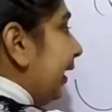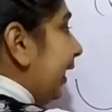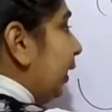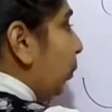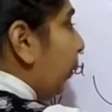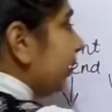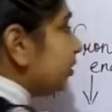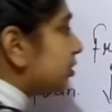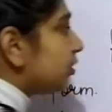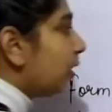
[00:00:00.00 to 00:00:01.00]
in
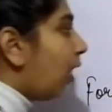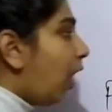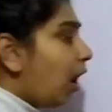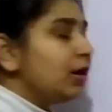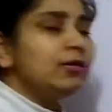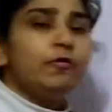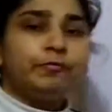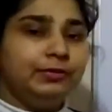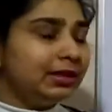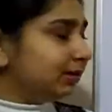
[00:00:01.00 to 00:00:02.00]
which all
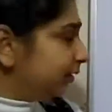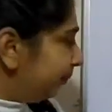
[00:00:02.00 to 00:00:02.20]
of the